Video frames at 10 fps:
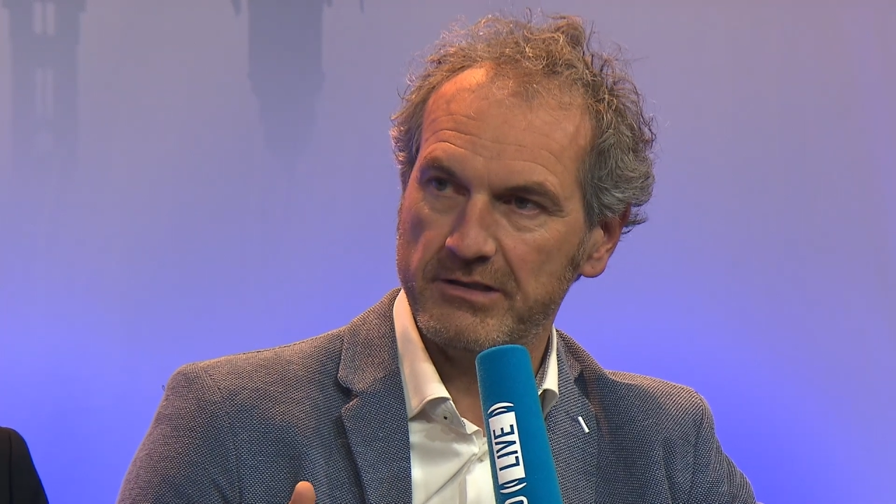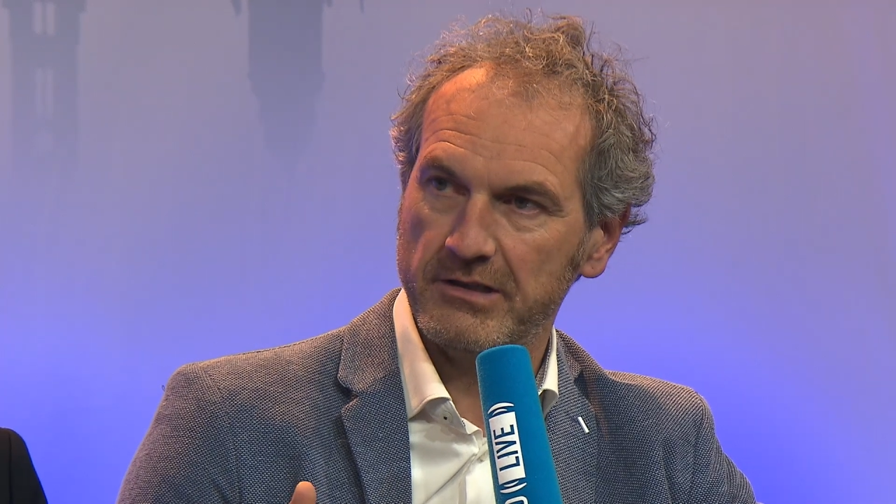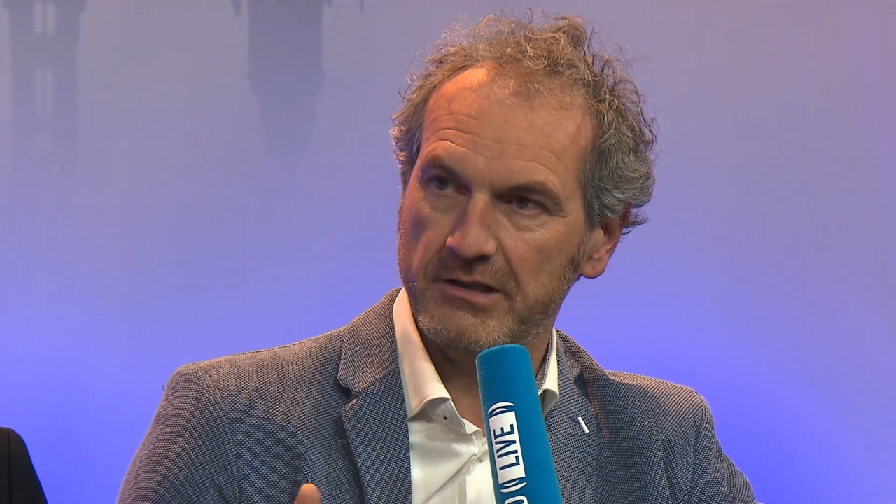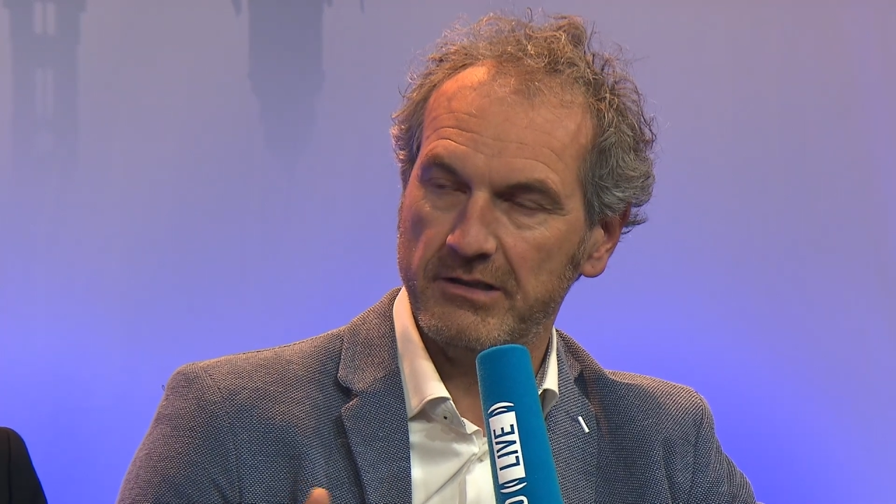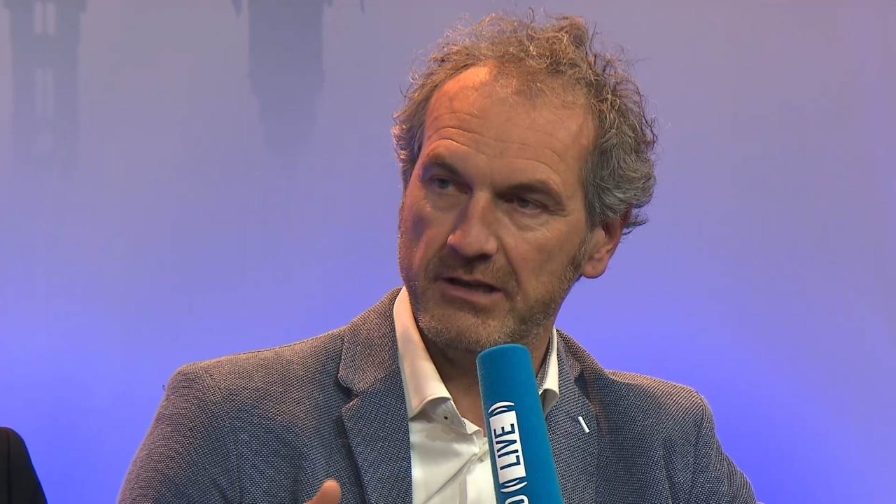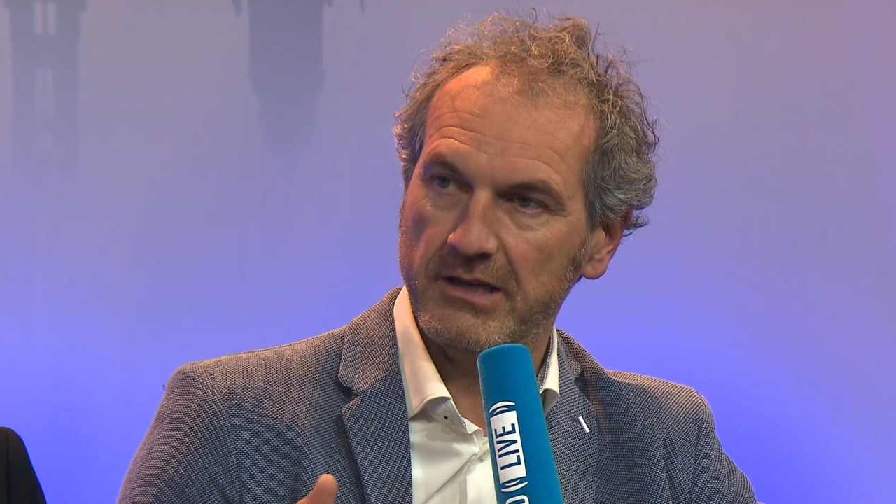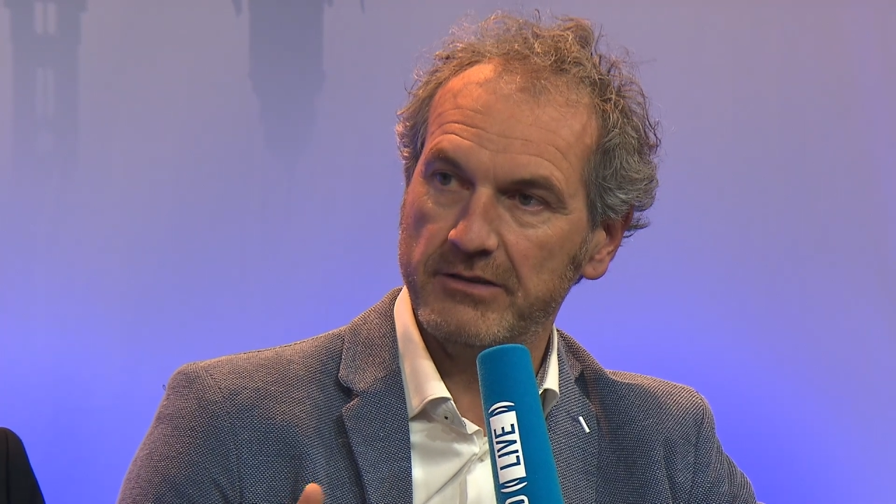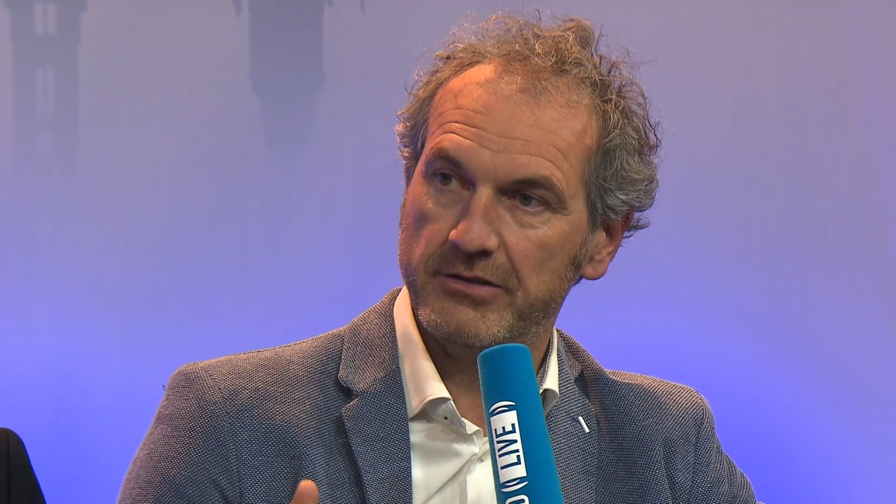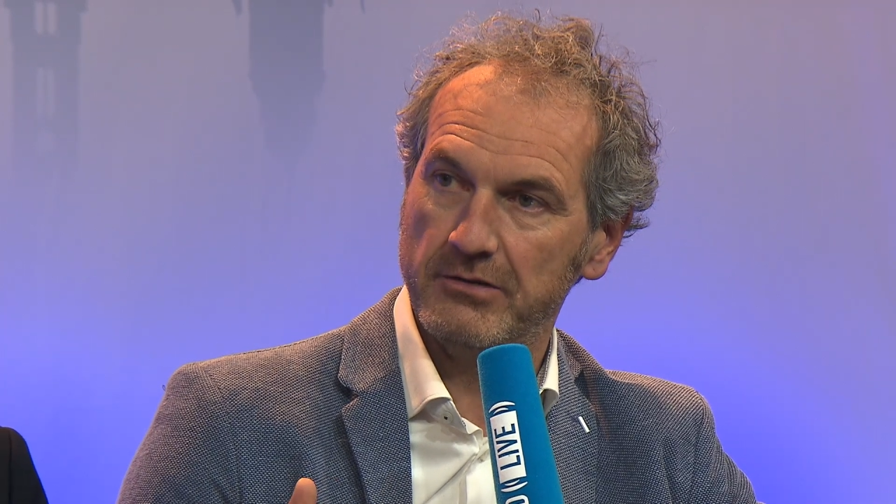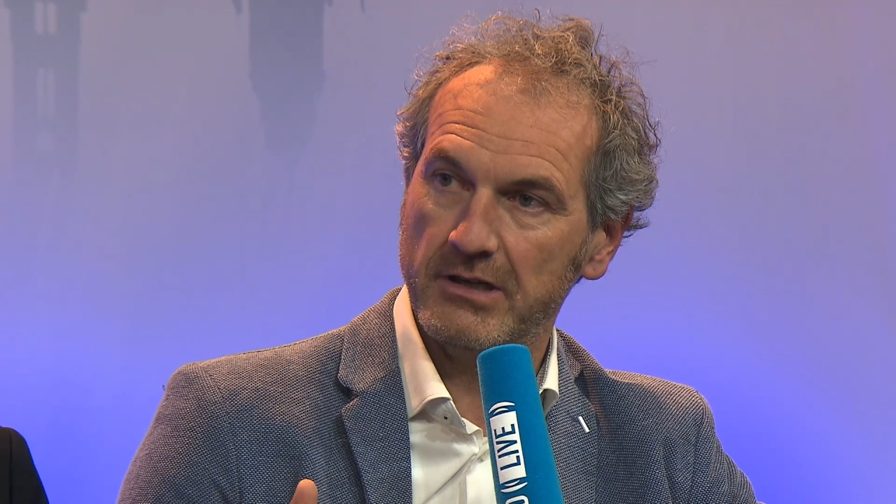and in the
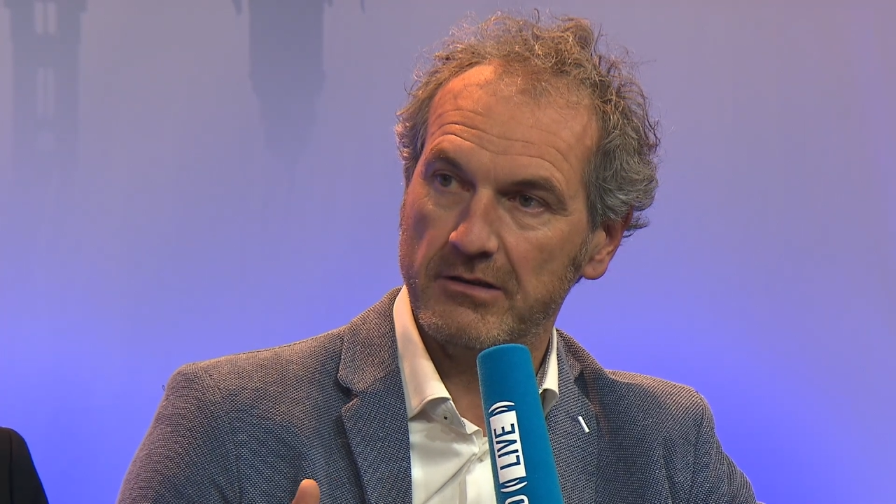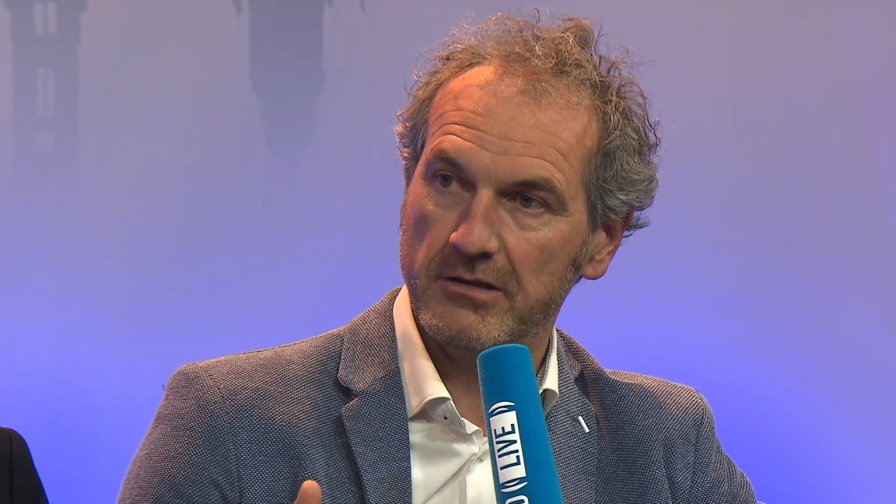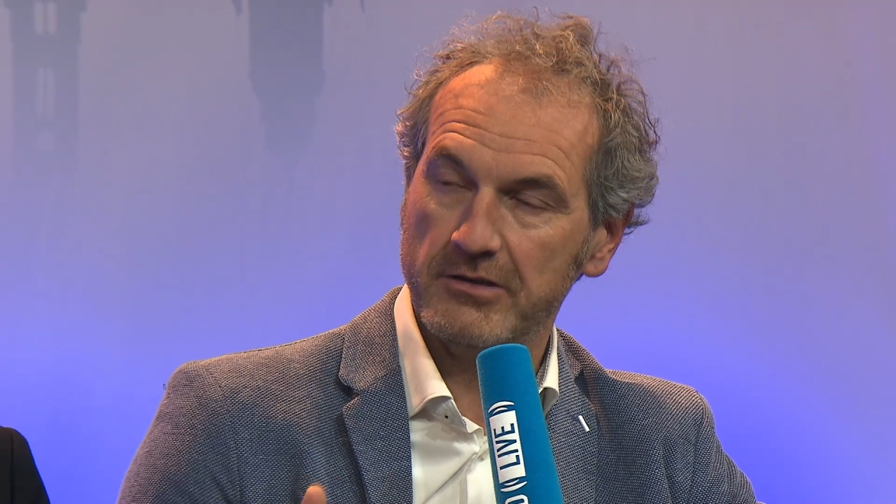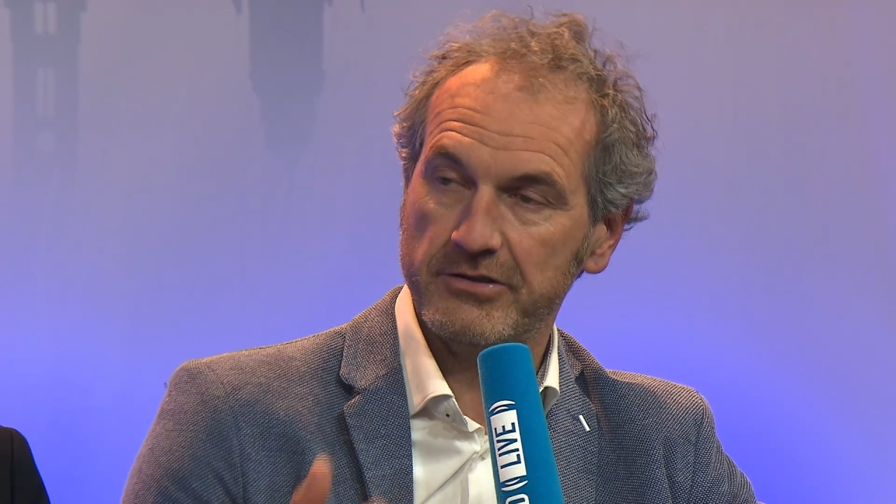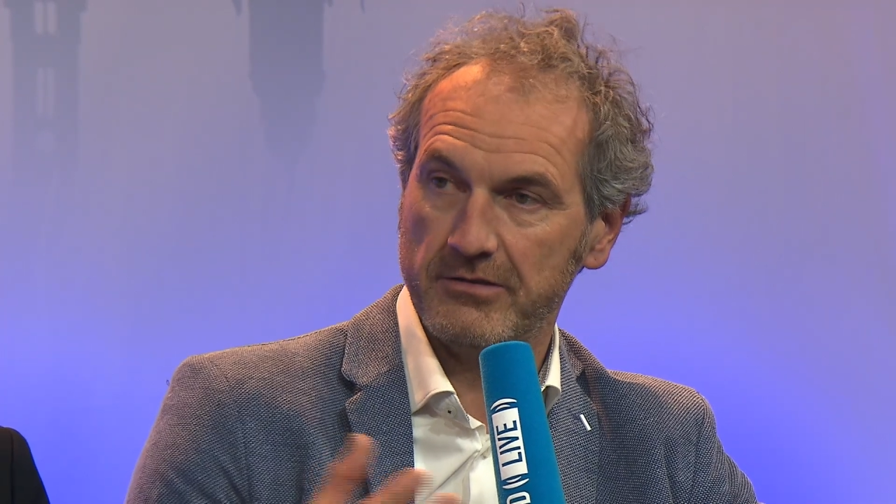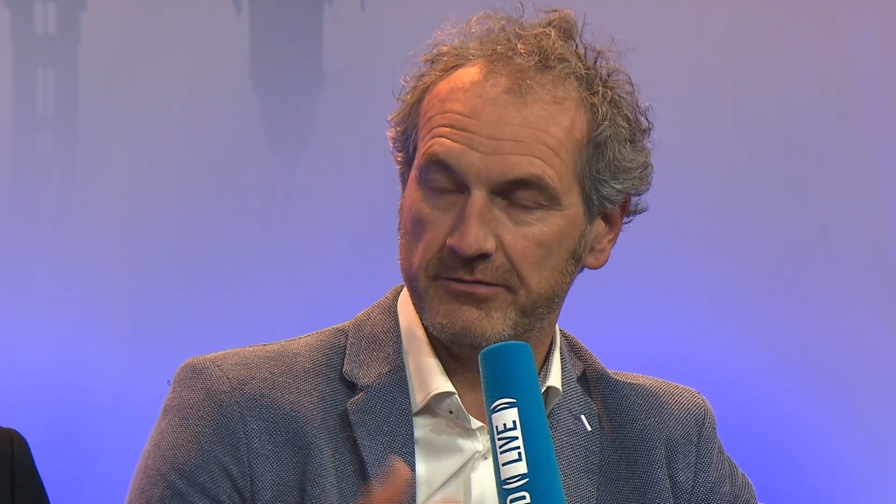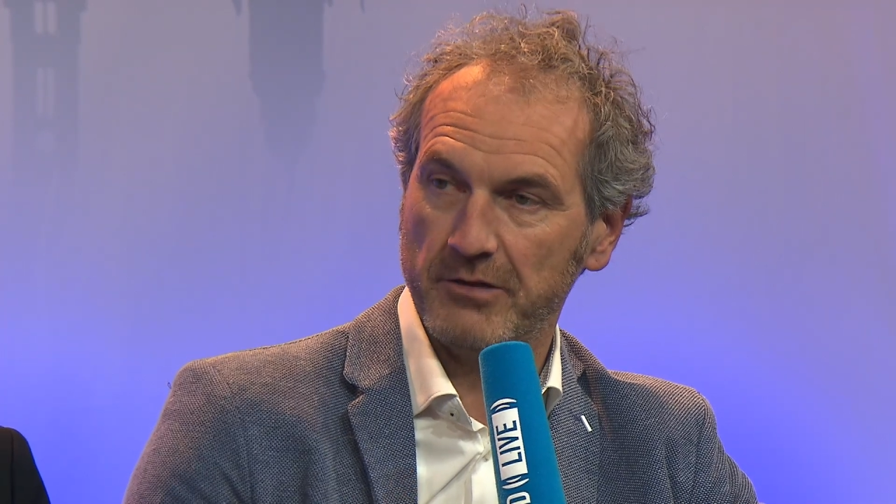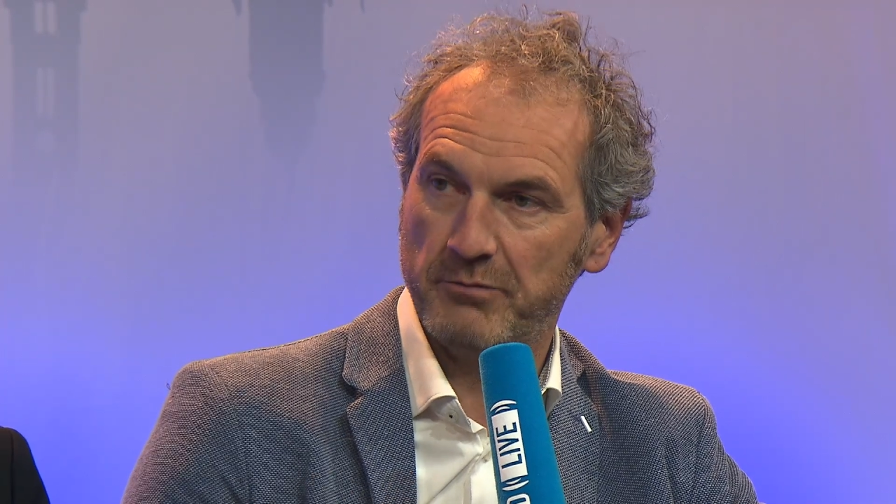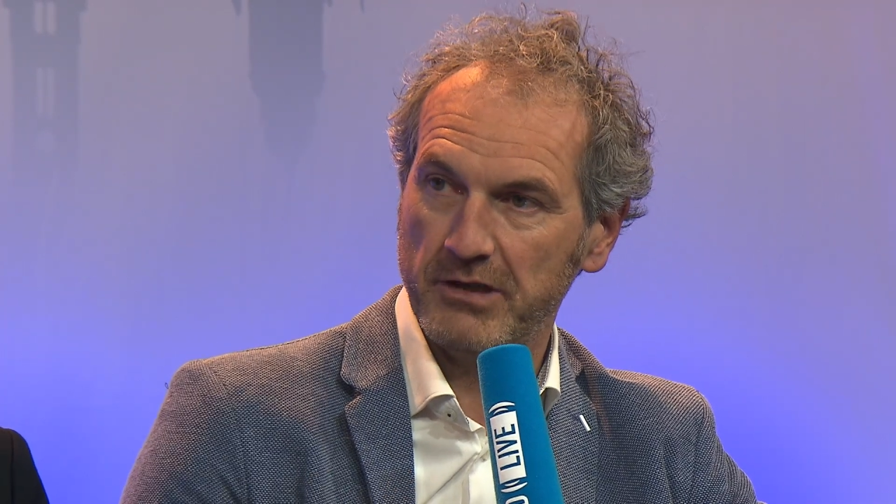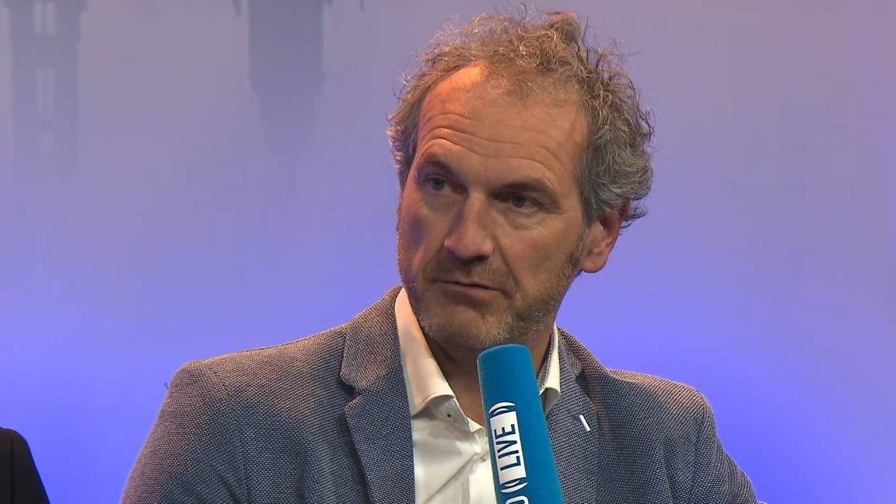end you get loss of
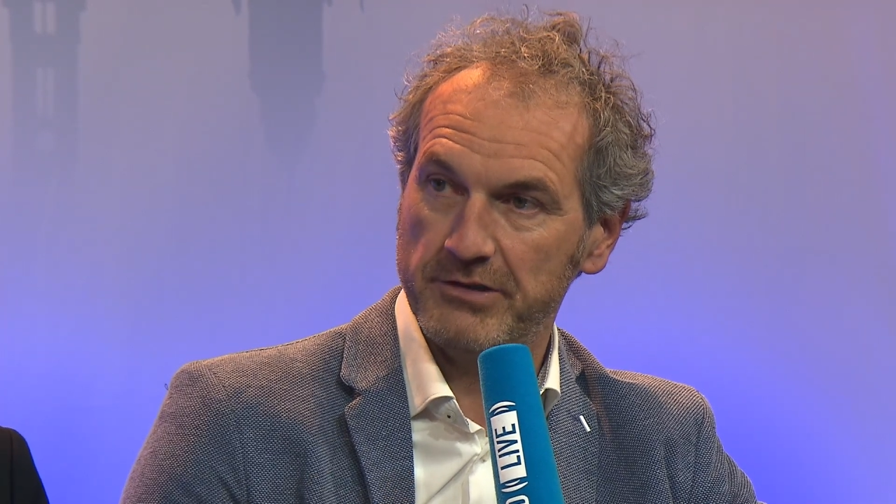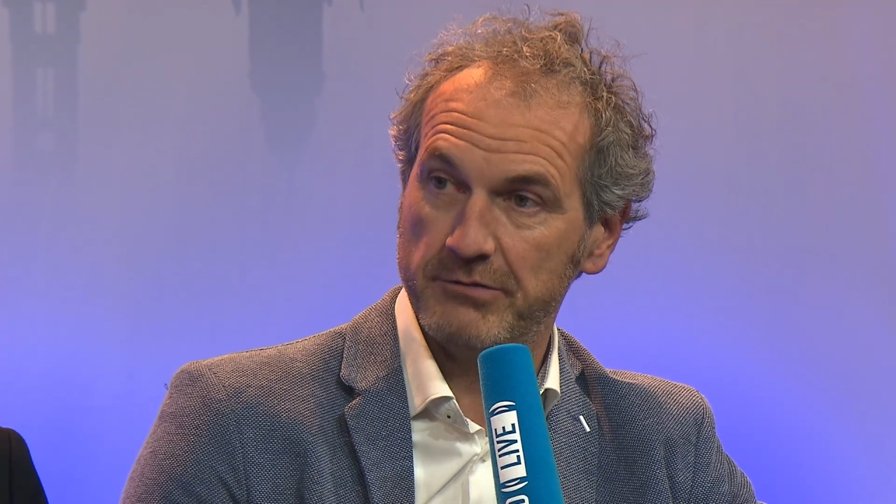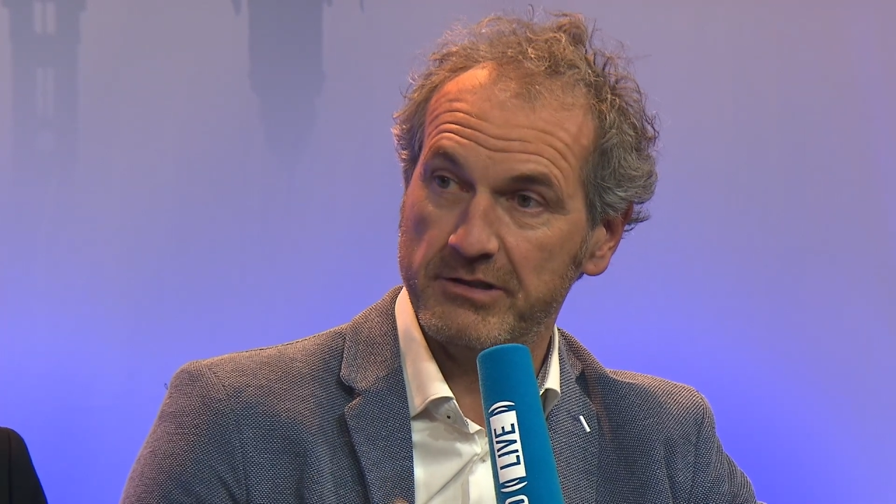capillaries,